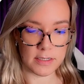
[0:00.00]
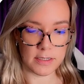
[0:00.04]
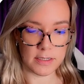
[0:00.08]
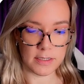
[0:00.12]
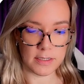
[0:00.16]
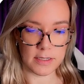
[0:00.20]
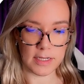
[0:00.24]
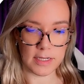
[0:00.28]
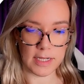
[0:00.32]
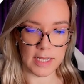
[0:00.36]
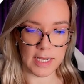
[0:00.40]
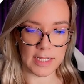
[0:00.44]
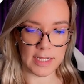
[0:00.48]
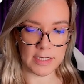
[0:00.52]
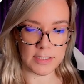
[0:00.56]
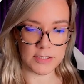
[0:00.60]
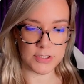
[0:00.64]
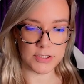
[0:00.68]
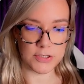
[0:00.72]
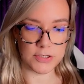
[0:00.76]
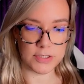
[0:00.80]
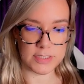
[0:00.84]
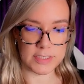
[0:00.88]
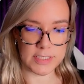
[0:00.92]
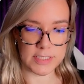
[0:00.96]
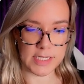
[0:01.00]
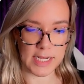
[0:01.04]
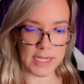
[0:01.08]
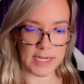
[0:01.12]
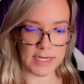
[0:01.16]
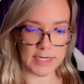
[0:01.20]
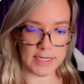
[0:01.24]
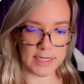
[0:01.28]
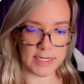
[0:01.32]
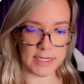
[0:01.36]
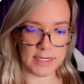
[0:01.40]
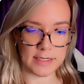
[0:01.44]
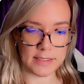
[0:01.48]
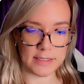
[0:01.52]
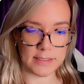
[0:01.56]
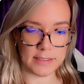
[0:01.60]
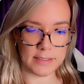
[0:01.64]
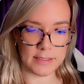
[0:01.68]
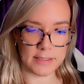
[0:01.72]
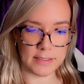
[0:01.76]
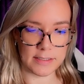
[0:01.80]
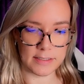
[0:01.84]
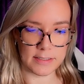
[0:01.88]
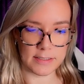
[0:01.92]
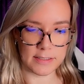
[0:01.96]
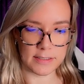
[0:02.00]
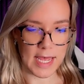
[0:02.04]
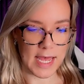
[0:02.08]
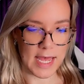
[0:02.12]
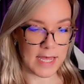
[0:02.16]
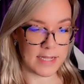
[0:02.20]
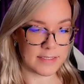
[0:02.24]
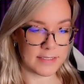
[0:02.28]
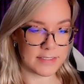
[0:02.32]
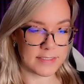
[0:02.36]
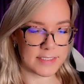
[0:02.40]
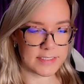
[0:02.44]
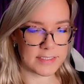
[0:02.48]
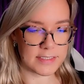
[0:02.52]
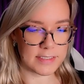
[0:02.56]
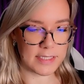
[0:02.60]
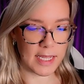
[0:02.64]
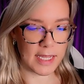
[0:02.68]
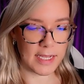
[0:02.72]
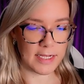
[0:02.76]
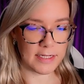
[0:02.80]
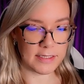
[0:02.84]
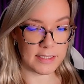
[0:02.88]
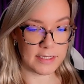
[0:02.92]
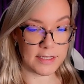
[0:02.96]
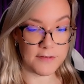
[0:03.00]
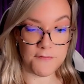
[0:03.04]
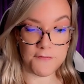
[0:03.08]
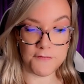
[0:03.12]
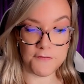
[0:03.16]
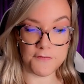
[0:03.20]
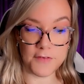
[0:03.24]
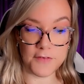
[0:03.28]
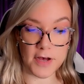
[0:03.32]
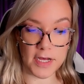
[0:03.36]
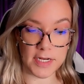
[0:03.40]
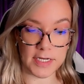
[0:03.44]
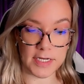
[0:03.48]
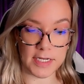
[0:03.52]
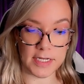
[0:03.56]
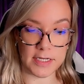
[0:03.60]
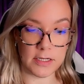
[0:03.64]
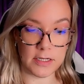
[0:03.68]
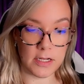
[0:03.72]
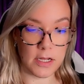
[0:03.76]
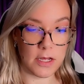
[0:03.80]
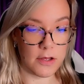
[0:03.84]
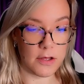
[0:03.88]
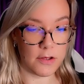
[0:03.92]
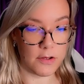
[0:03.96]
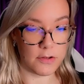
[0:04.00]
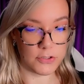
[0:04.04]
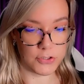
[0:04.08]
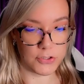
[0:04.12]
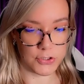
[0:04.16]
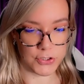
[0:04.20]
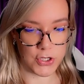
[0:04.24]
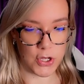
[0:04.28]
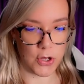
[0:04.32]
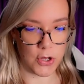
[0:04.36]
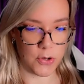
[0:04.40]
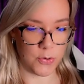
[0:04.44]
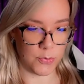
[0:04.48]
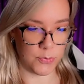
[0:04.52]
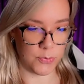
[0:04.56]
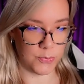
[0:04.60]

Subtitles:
entertaining, and slightly funny tone.